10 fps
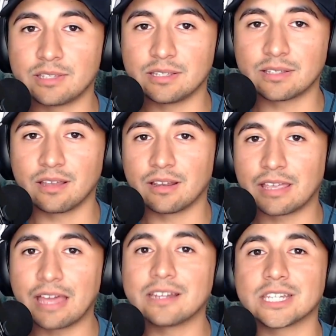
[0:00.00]
He's going to
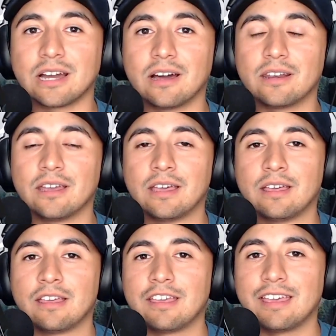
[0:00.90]
get it done.
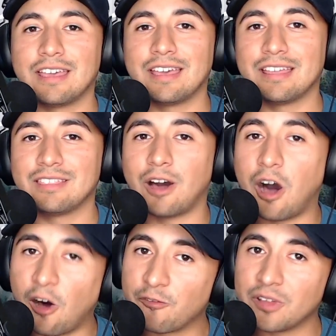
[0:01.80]
And the
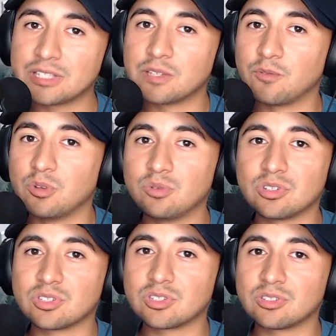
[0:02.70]
offense, if you
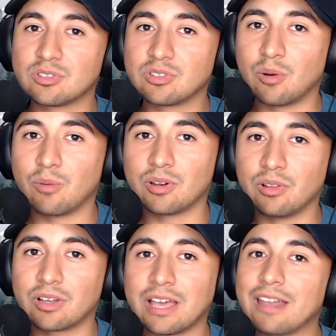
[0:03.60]
just don't want to
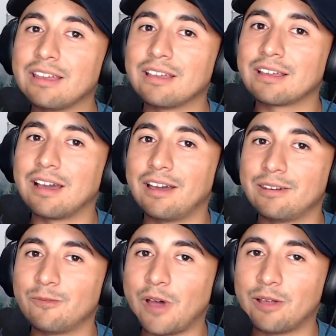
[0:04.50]
look at it kind
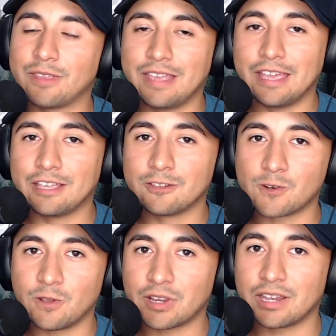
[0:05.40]
of how the Yankees
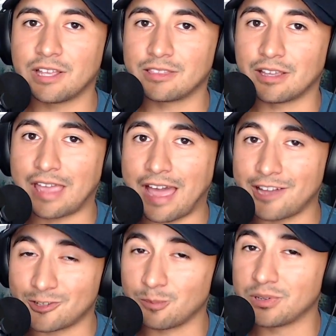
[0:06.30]
are looking at the
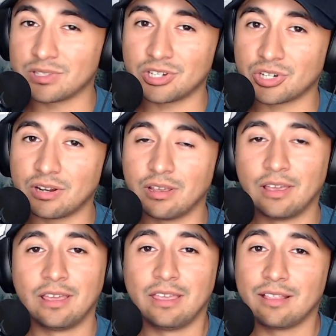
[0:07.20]
catcher position,
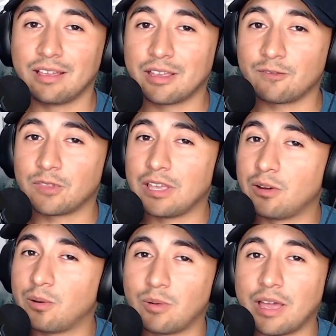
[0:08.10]
like if they
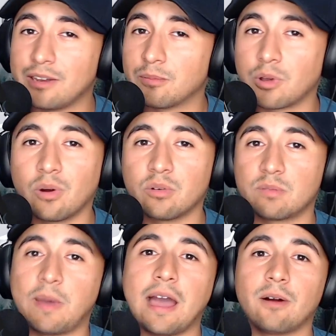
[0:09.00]
don't end up going
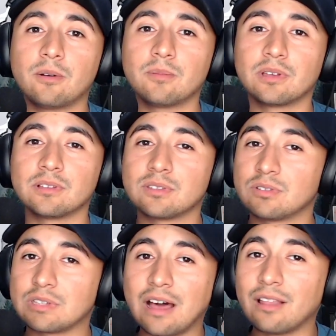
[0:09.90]
with power because
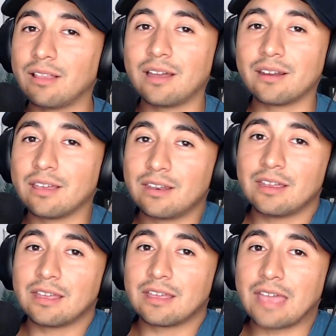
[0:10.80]
there's not a lot of
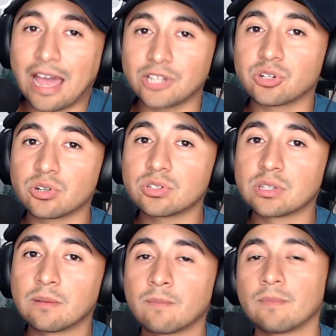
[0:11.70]
hitting catchers
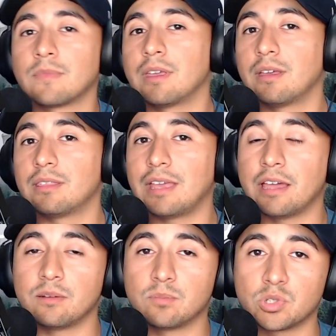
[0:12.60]
and they
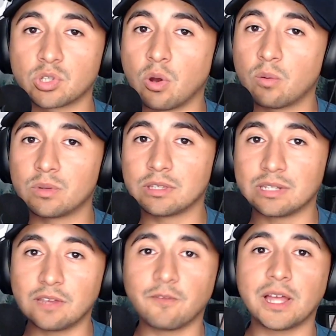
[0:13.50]
end up just going with the
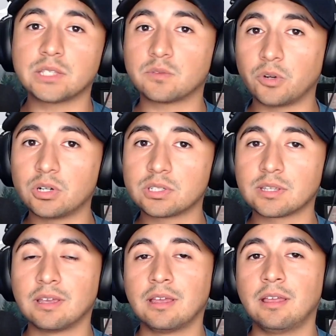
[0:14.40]
defense first,
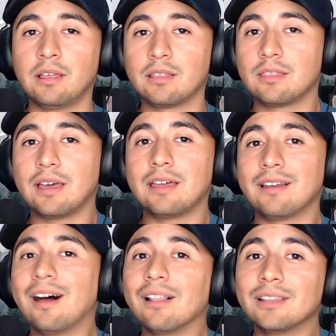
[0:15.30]
then
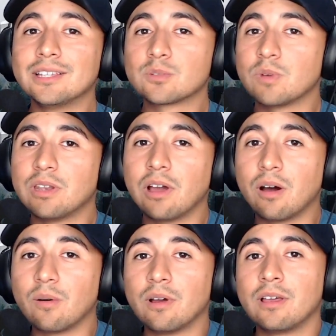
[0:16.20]
at least we
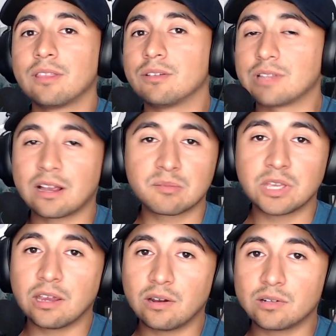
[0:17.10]
know there's not going to
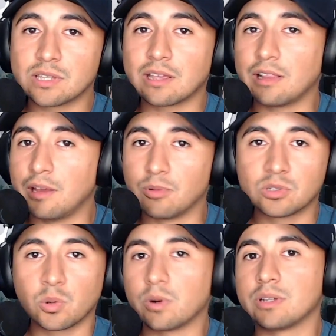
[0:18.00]
be errors like Gleyber
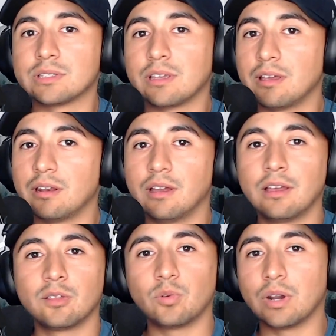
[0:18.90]
Torres did
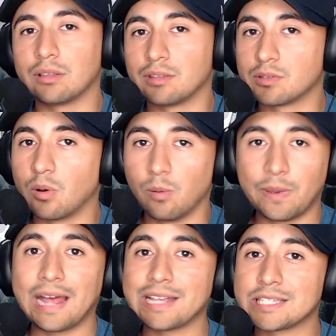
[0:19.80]
throughout this whole
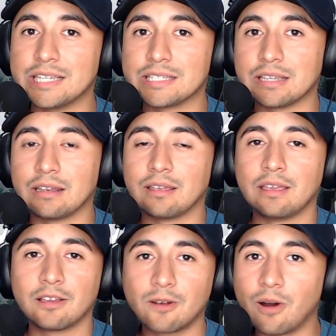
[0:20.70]
past season,
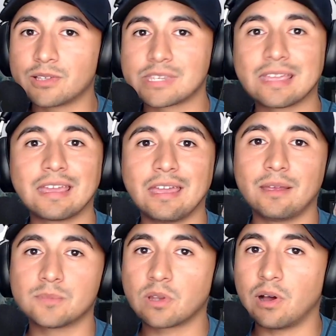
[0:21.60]
costing
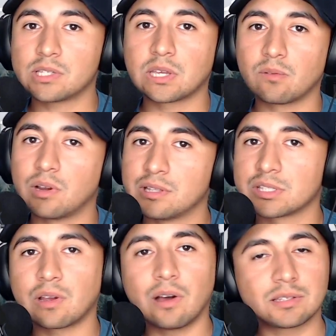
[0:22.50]
games, costing runs,
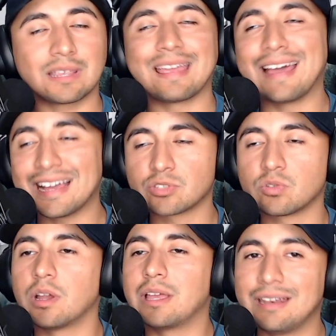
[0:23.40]
costing
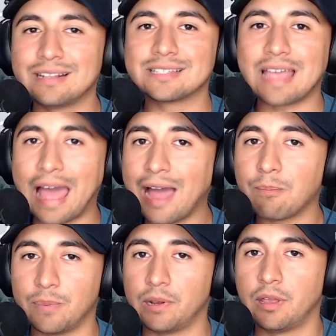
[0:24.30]
extra innings to happen.